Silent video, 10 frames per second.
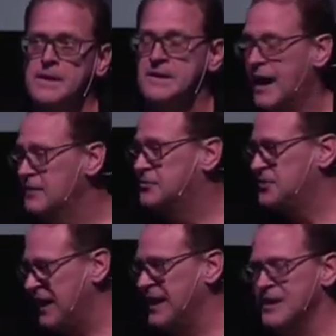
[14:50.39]
God's
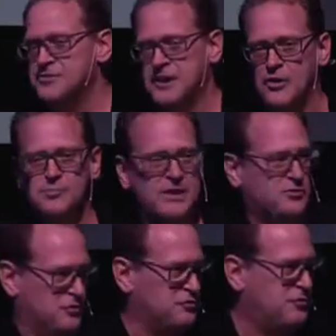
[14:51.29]
taking South Bay
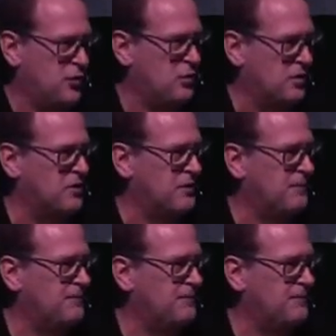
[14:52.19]
Church forward.